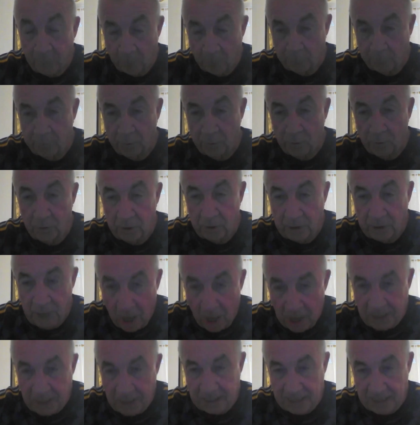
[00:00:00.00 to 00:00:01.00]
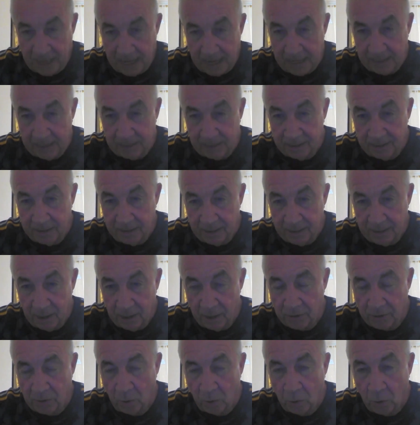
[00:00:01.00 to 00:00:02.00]
football like that
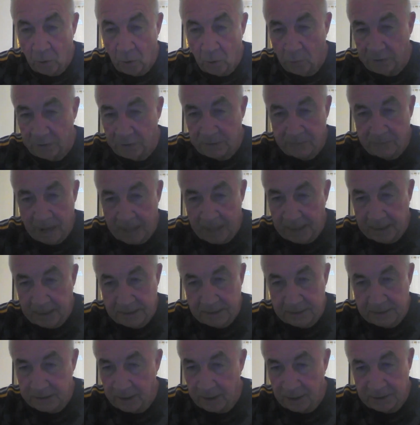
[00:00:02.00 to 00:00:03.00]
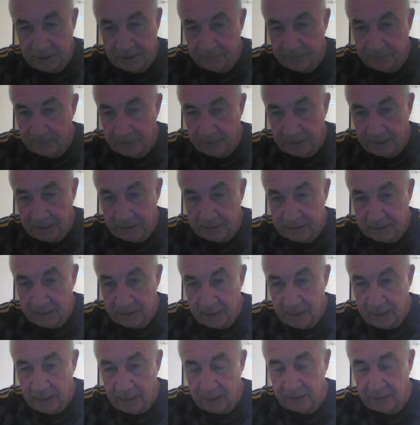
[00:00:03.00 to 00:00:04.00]
and always make it to 90 minutes.
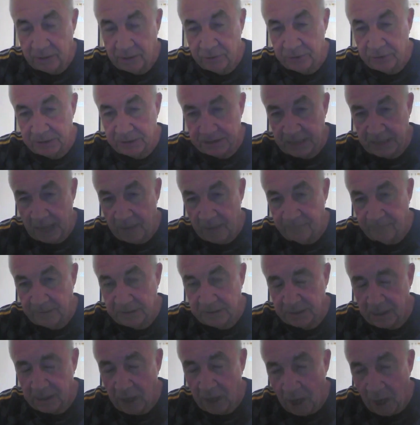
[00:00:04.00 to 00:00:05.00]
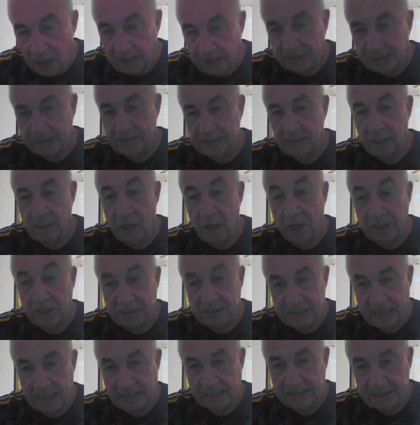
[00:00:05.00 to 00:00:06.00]
Yeah. And Chris Davies likes
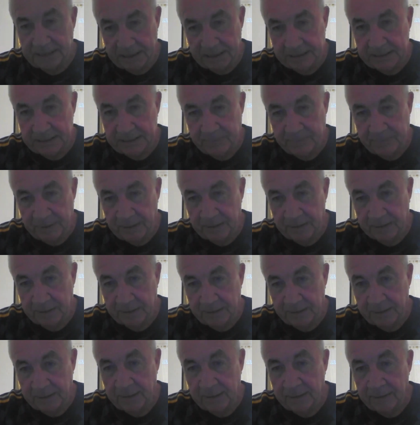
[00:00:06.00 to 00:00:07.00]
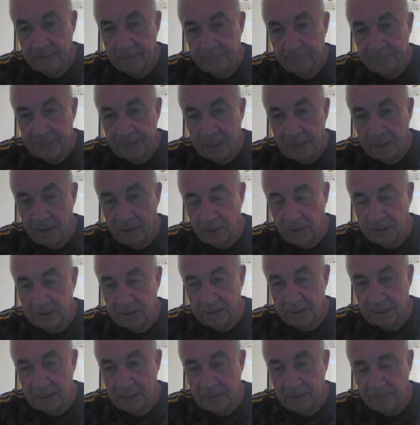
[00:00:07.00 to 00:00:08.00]
that 60-minute thing. And I
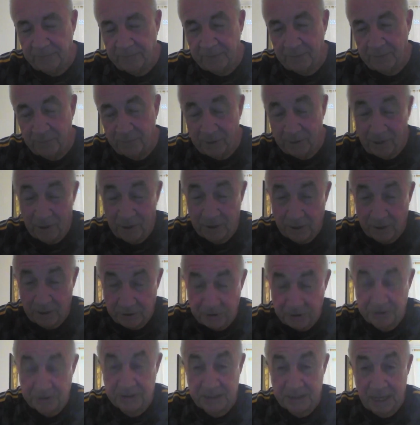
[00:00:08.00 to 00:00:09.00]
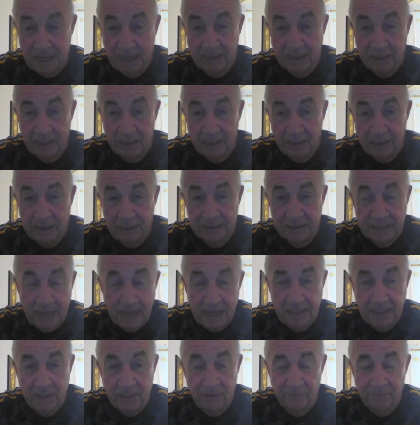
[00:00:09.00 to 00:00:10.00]
think if you, like I just said, you
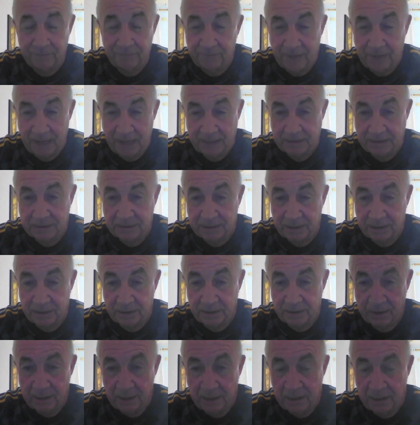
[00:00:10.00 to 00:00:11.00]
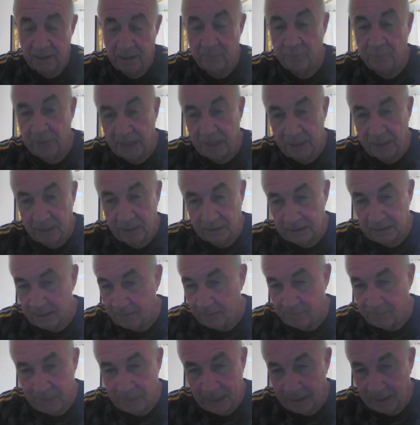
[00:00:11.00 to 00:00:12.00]
take off Hansen, you bring on
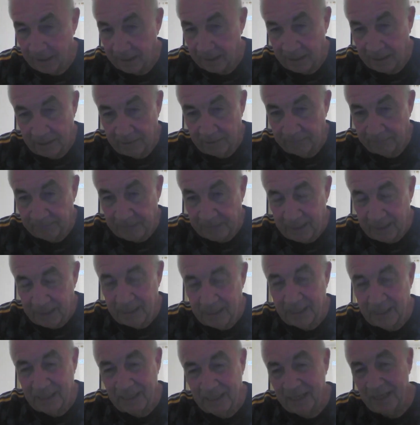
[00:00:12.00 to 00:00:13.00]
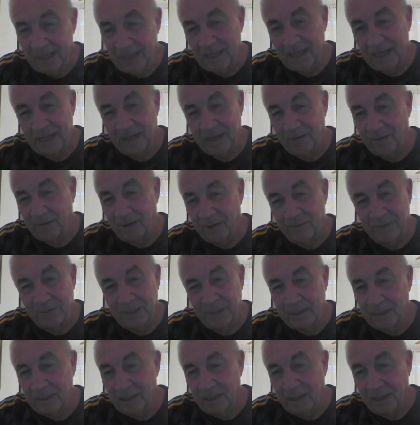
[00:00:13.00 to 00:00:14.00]
Dembele. You know, I
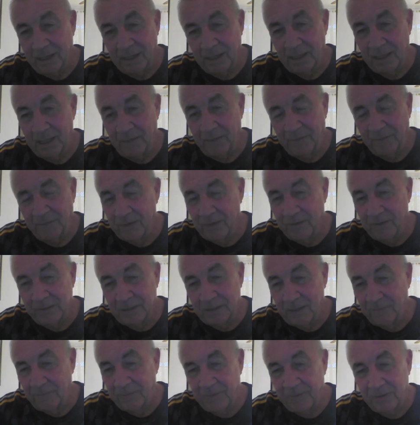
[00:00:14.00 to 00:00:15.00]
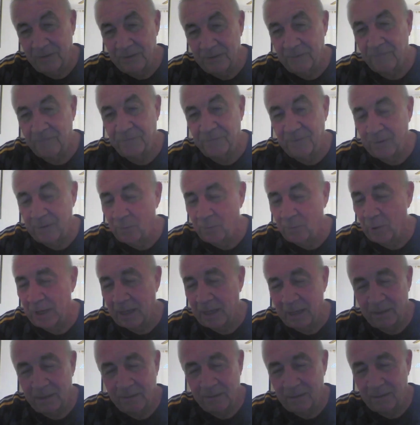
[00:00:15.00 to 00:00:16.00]
mean, if you're
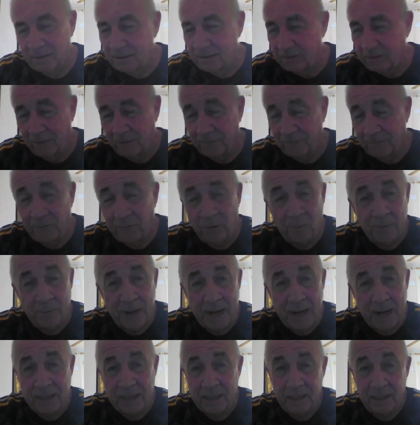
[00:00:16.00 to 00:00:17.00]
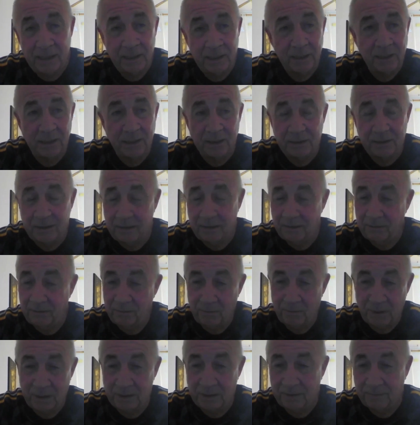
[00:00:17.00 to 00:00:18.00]
a fullback, you're going to think,
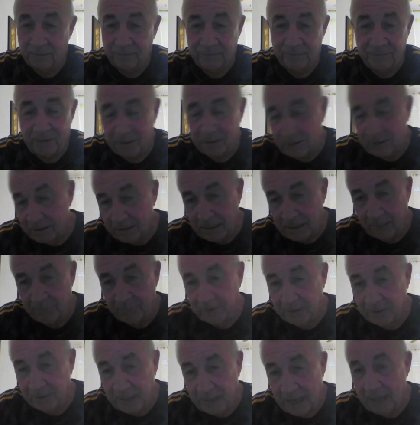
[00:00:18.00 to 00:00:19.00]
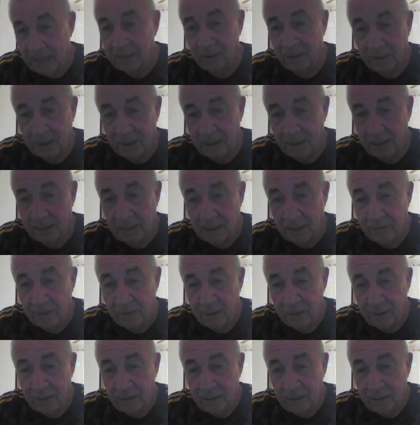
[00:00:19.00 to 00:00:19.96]
what the fuck has happened there? Like, you know,